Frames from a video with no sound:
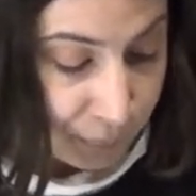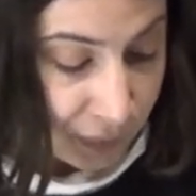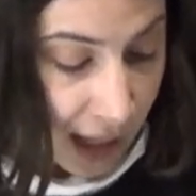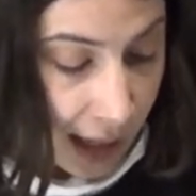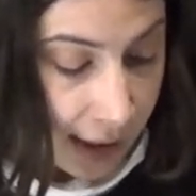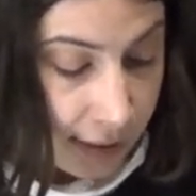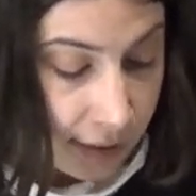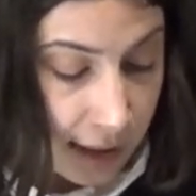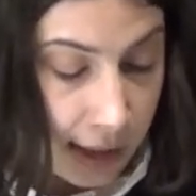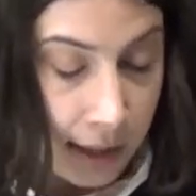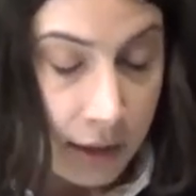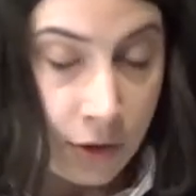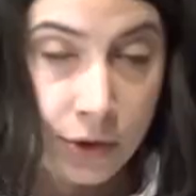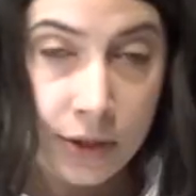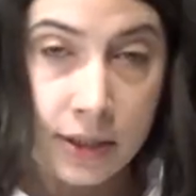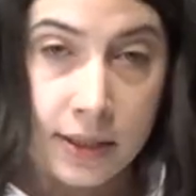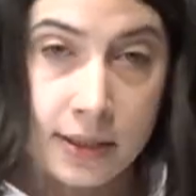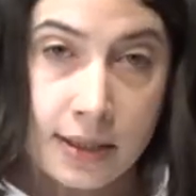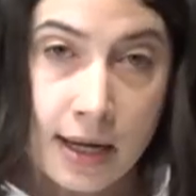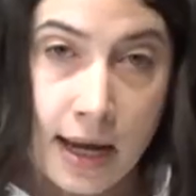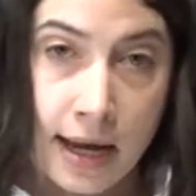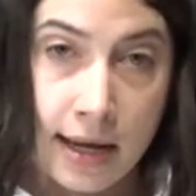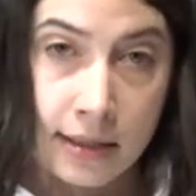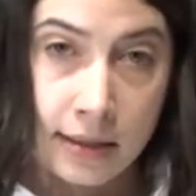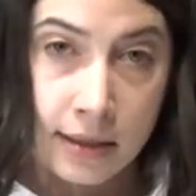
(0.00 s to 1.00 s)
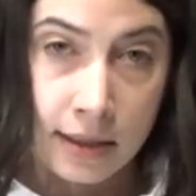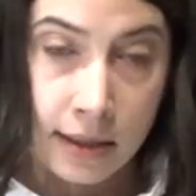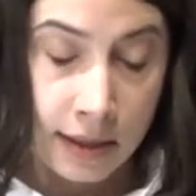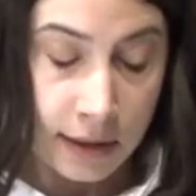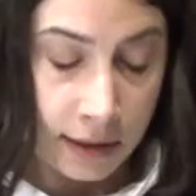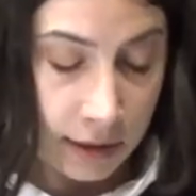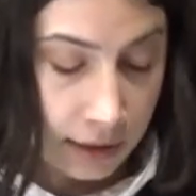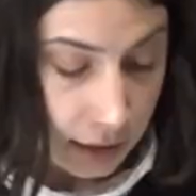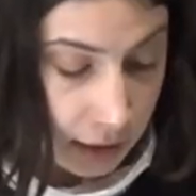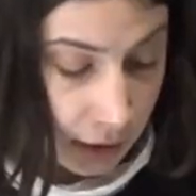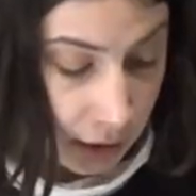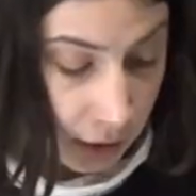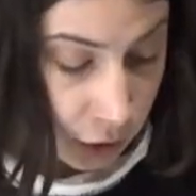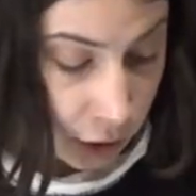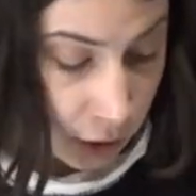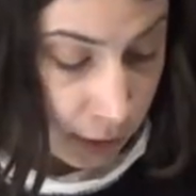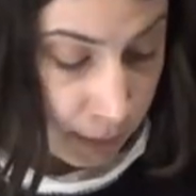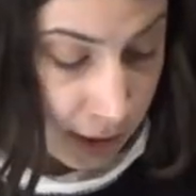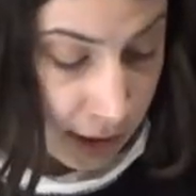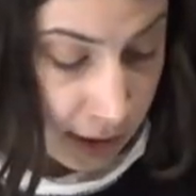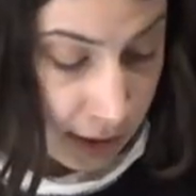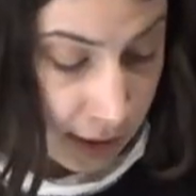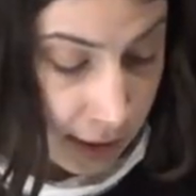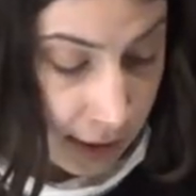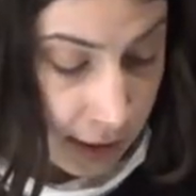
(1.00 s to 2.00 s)
and their good standing
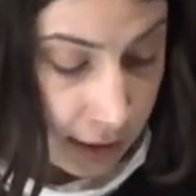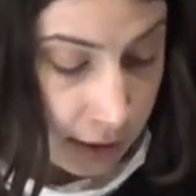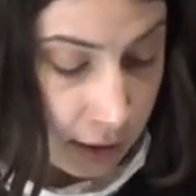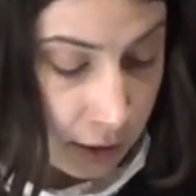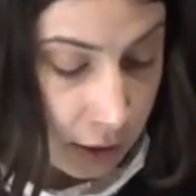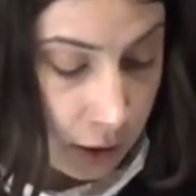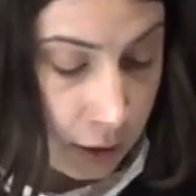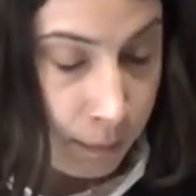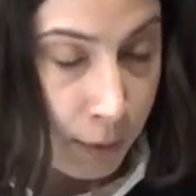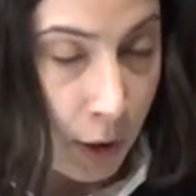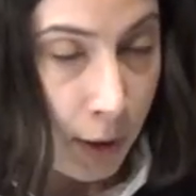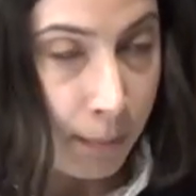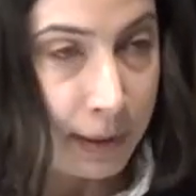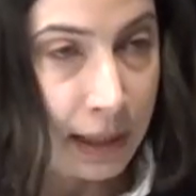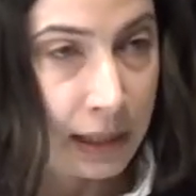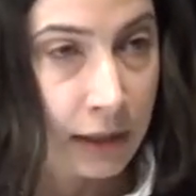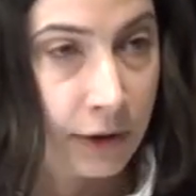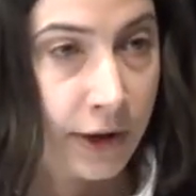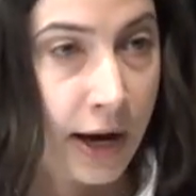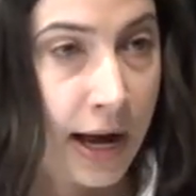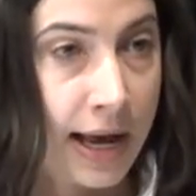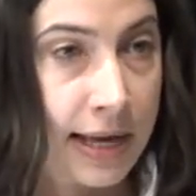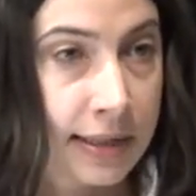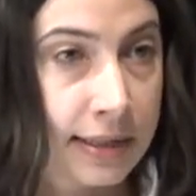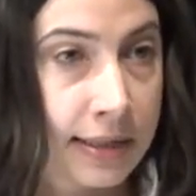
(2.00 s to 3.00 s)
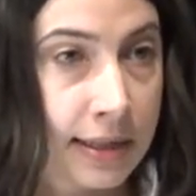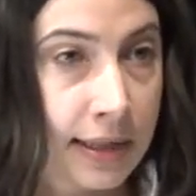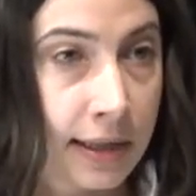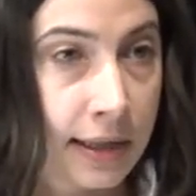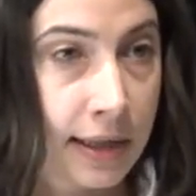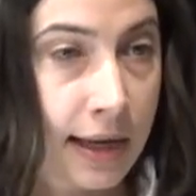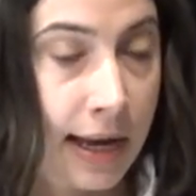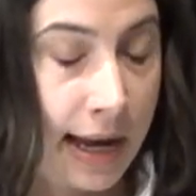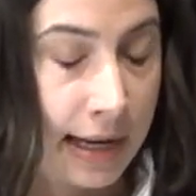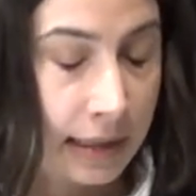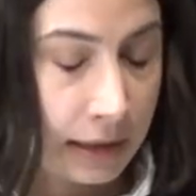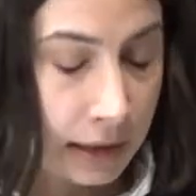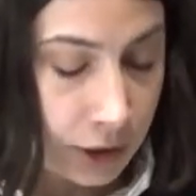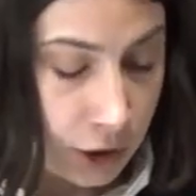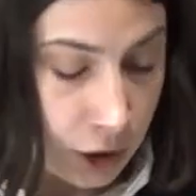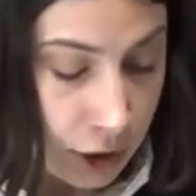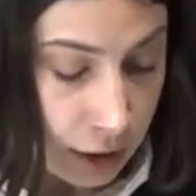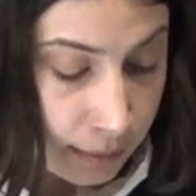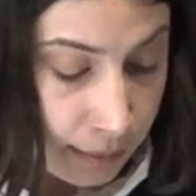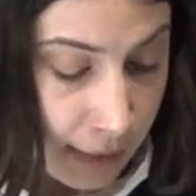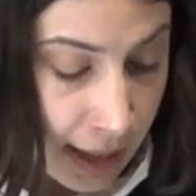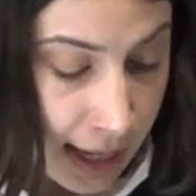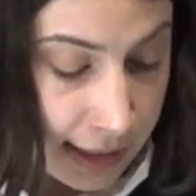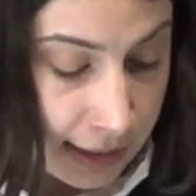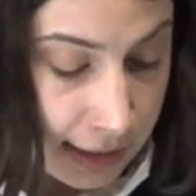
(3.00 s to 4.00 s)
contributed to popularising and
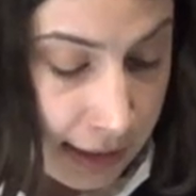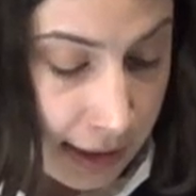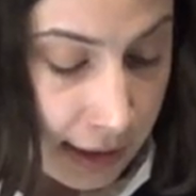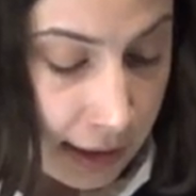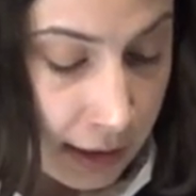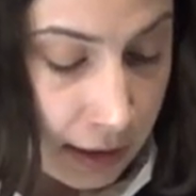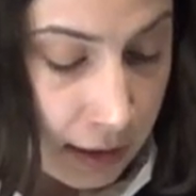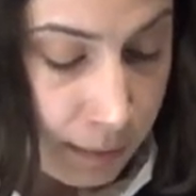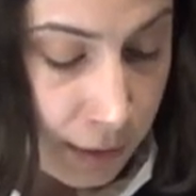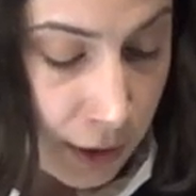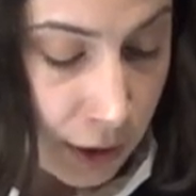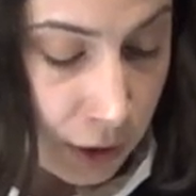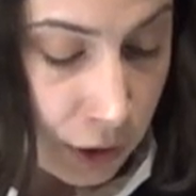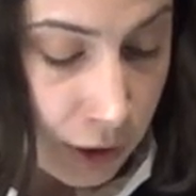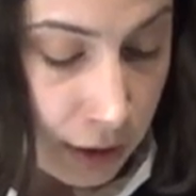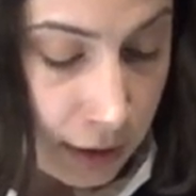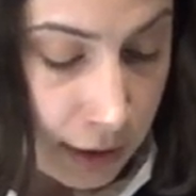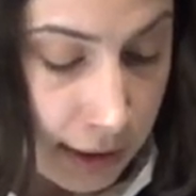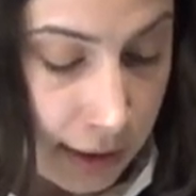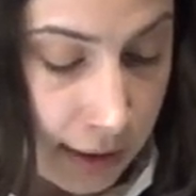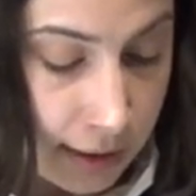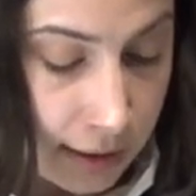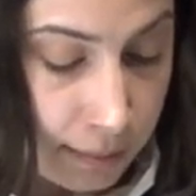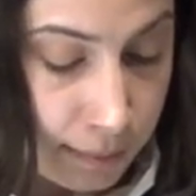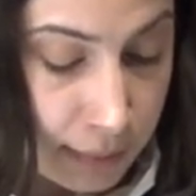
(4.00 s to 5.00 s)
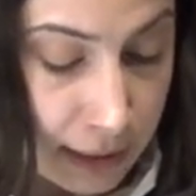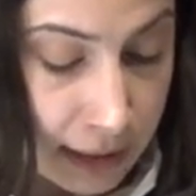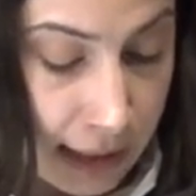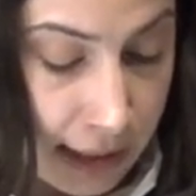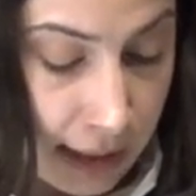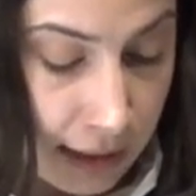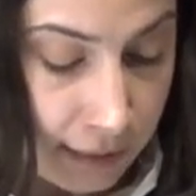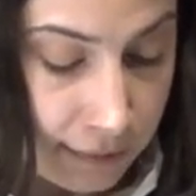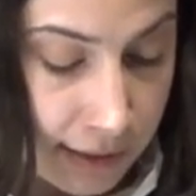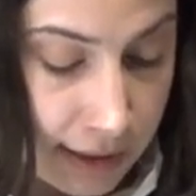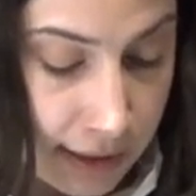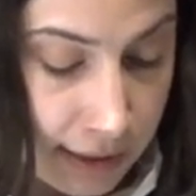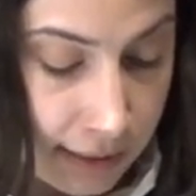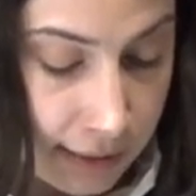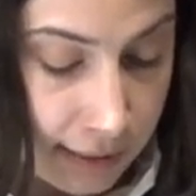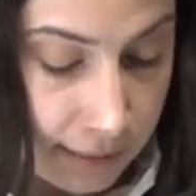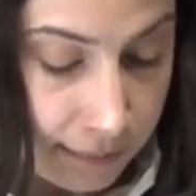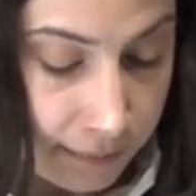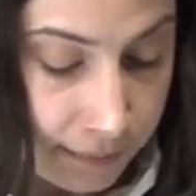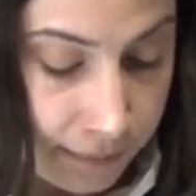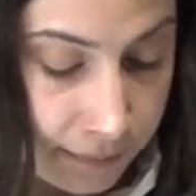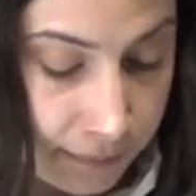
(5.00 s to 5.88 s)
legitimising spiritualist beliefs.